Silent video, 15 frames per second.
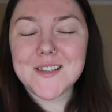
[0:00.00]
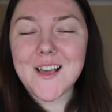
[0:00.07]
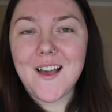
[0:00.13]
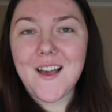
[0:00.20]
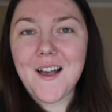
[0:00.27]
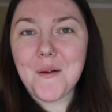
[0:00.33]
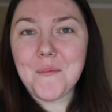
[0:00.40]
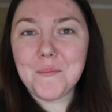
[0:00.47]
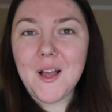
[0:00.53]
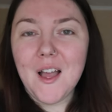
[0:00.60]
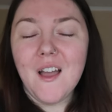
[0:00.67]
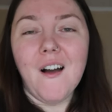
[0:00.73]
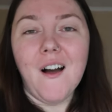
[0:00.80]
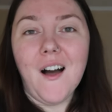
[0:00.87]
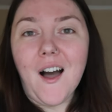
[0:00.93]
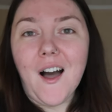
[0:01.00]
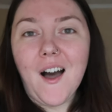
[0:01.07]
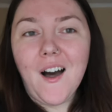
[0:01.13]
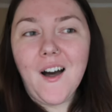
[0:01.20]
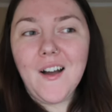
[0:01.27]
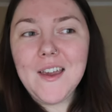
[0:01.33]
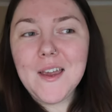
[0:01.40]

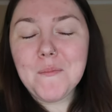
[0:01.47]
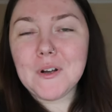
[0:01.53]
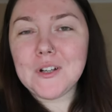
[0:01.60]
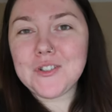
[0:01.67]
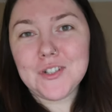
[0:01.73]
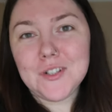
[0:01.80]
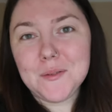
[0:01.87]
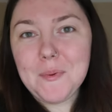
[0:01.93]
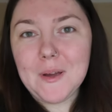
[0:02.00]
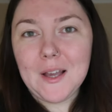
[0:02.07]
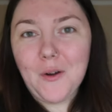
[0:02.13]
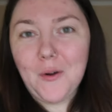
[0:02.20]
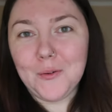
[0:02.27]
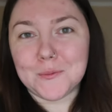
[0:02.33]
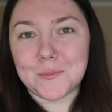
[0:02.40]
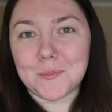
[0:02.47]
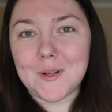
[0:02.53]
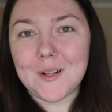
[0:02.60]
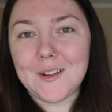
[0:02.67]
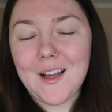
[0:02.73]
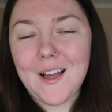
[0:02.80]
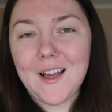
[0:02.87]
I am actually back home,
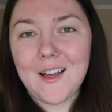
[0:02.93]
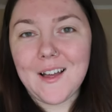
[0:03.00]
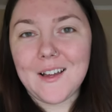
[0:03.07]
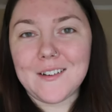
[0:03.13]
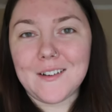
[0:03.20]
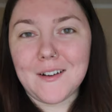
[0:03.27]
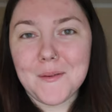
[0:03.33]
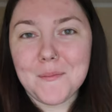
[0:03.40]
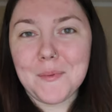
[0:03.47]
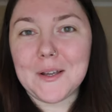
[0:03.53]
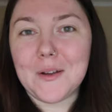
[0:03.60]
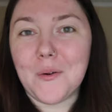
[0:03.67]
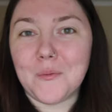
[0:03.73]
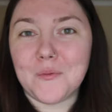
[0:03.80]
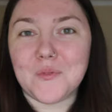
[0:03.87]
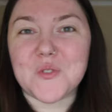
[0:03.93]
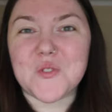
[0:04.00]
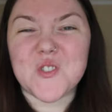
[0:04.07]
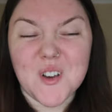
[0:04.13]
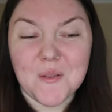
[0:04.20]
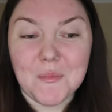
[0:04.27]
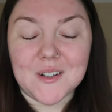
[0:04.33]
and I am back home for
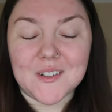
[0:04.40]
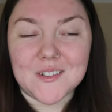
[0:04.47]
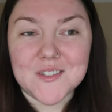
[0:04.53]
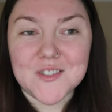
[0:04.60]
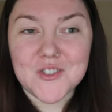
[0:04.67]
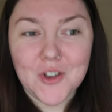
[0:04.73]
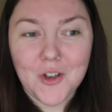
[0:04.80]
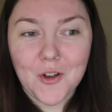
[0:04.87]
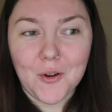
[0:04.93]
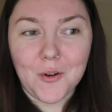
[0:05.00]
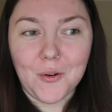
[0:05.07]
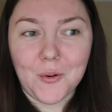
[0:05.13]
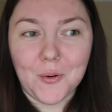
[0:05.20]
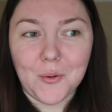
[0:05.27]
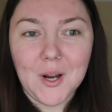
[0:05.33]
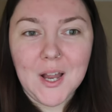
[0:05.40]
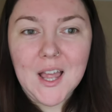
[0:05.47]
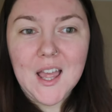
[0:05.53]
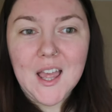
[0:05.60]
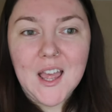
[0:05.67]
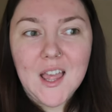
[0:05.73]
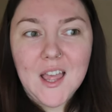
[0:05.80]
summer, so
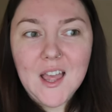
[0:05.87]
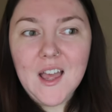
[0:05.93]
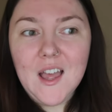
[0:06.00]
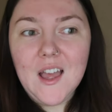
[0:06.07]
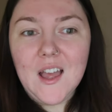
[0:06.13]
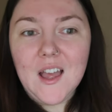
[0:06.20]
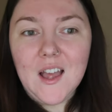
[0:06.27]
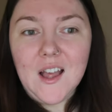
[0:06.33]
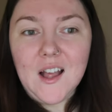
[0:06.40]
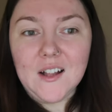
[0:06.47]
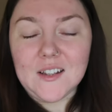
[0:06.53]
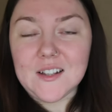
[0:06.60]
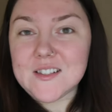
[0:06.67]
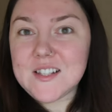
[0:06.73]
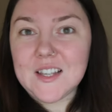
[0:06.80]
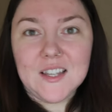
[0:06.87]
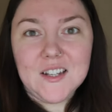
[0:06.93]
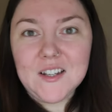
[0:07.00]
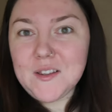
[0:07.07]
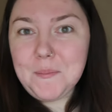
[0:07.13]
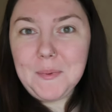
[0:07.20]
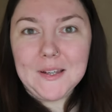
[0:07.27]
that's kind
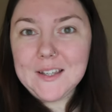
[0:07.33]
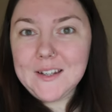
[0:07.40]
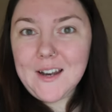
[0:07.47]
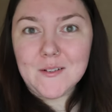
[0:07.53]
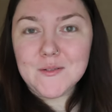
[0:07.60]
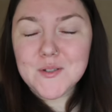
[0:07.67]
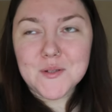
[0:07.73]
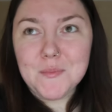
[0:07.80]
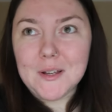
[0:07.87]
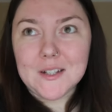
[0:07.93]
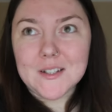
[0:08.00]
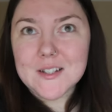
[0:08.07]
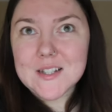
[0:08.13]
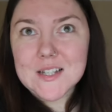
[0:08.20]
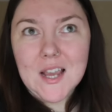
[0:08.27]
of the big announcement.